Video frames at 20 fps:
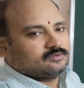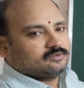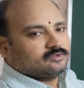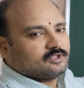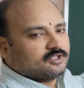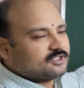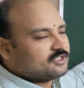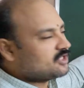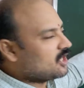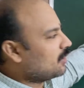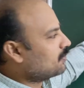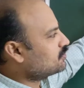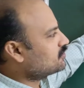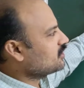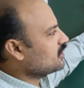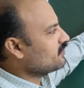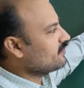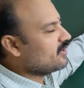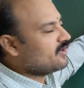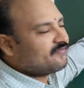This is
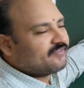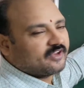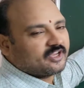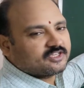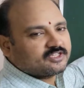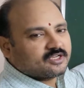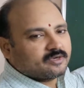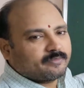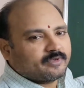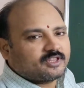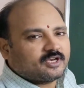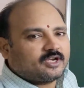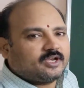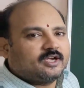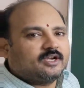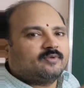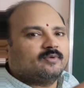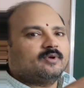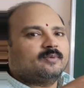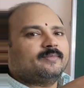option verification method.
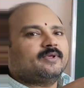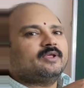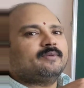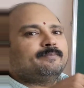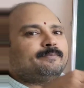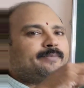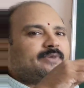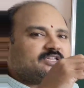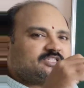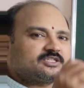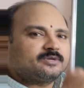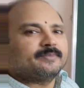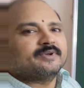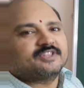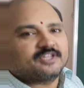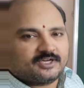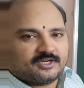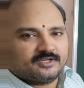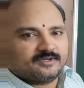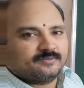It will be best
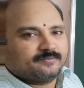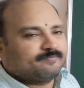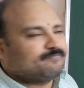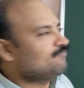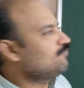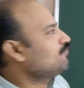method.